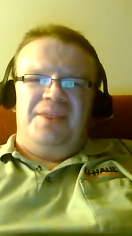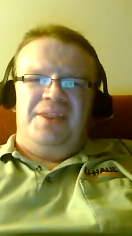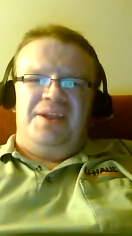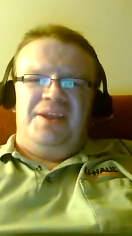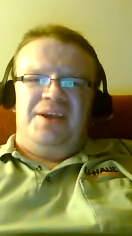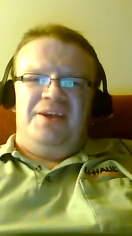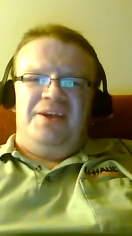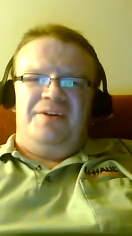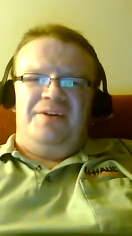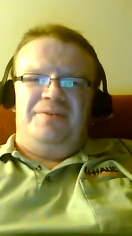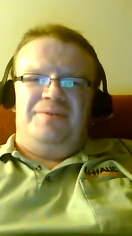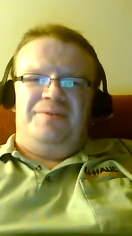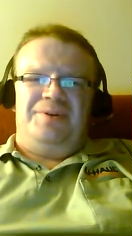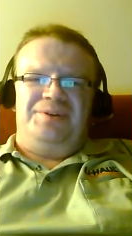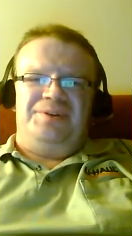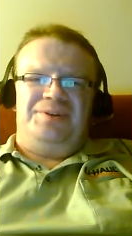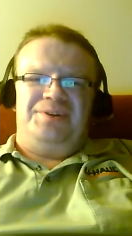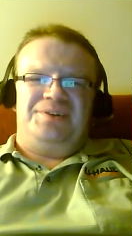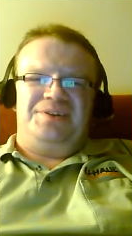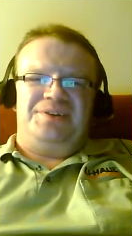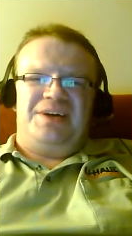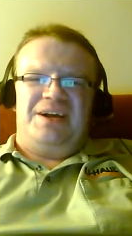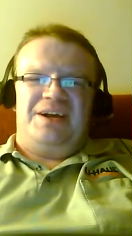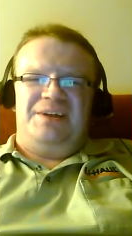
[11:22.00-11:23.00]
you know, one
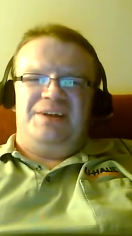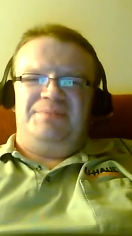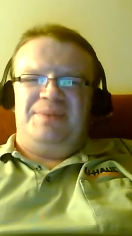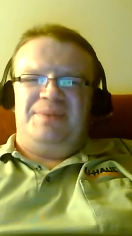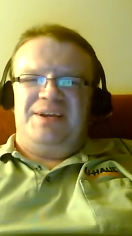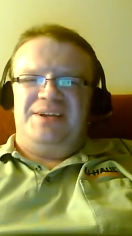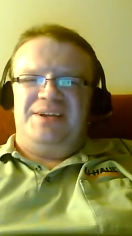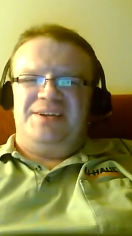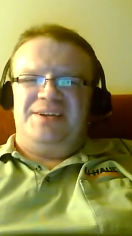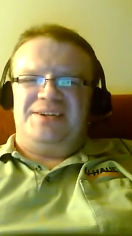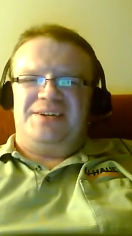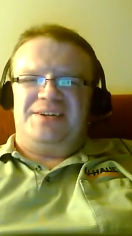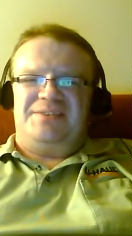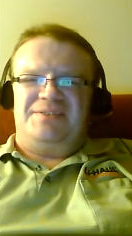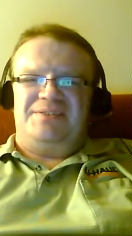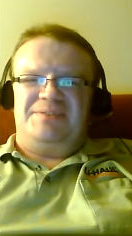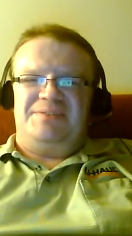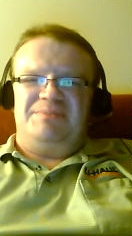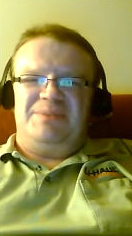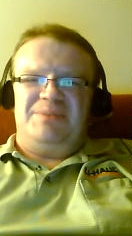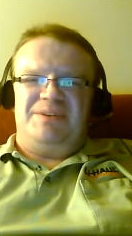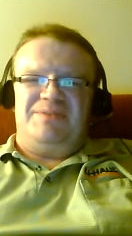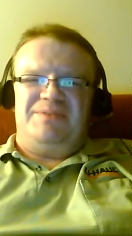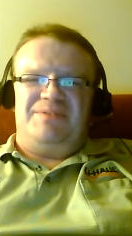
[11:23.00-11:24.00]
side of me has always
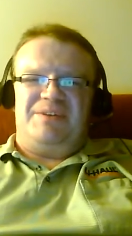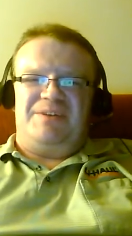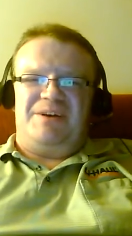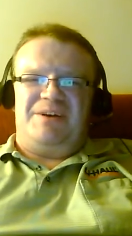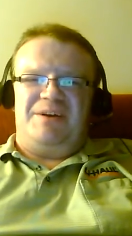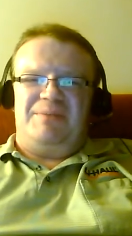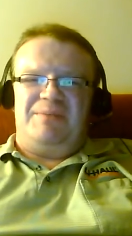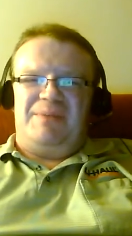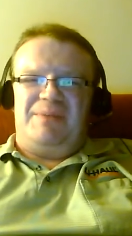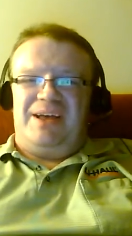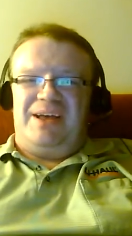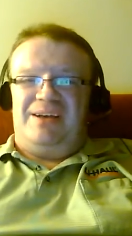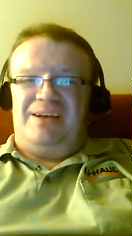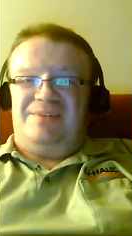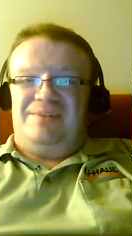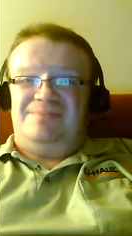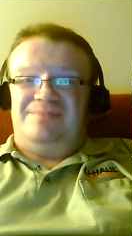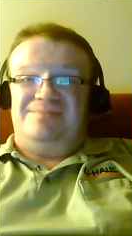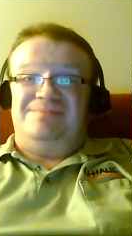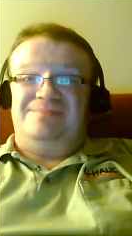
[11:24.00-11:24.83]
been very male.